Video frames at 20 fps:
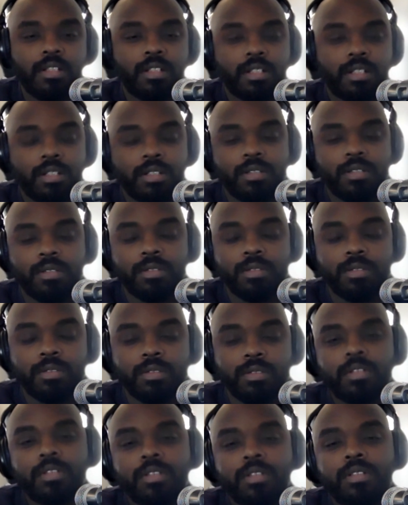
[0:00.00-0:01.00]
Cool.
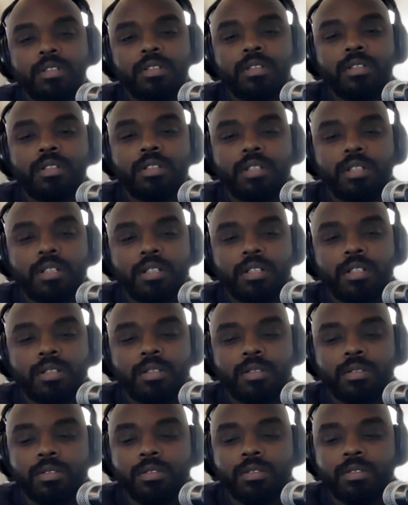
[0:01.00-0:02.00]

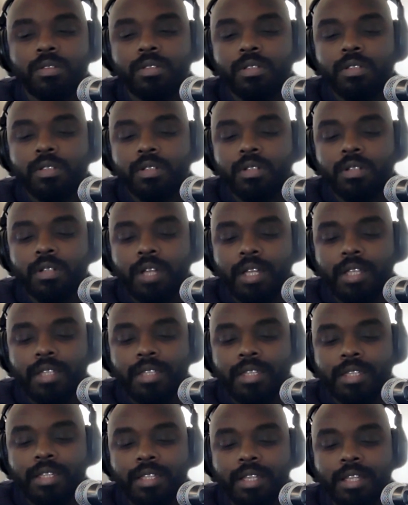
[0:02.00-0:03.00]
Cool. I
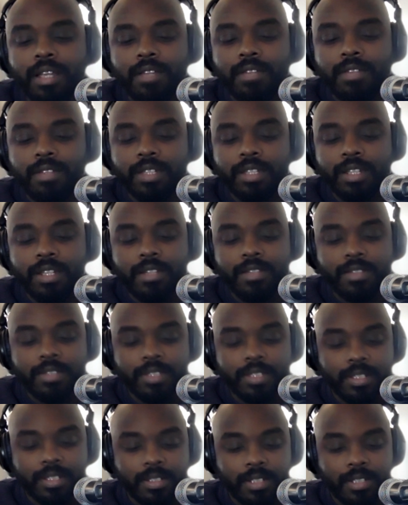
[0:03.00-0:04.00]
think I've hit
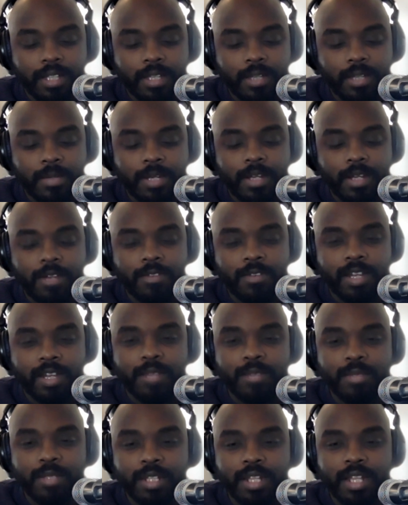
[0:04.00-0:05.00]
everything. Like without
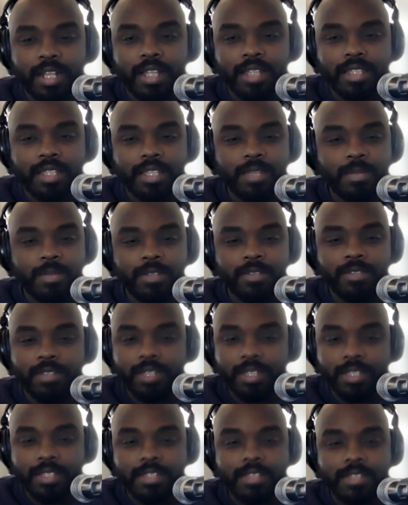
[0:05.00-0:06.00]
rambling, I think we've
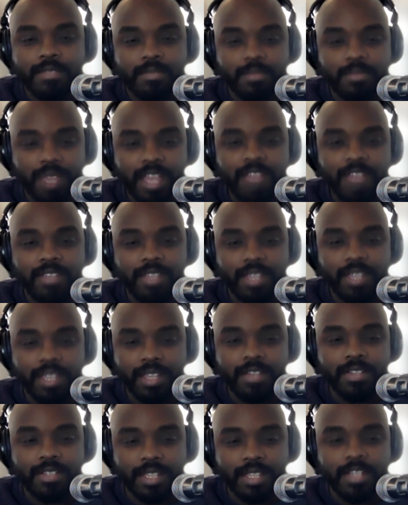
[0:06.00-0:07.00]
hit some heavy
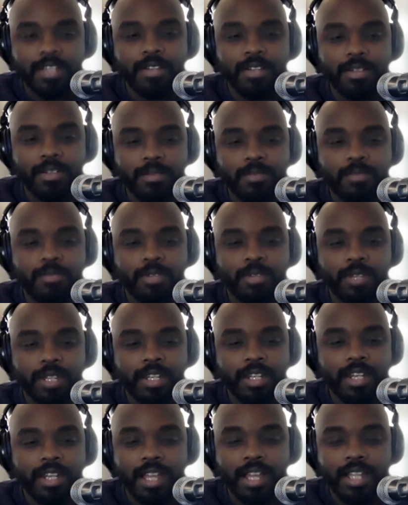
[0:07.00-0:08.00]
hitters. Like you're pretty
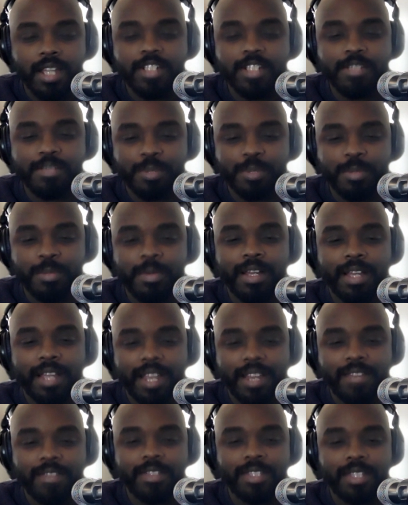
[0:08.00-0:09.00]
knowledgeable about
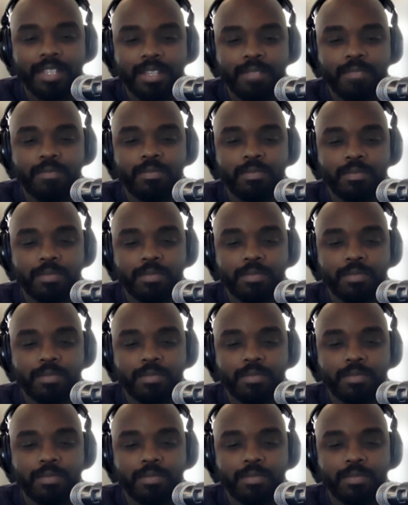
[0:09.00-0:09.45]
everything.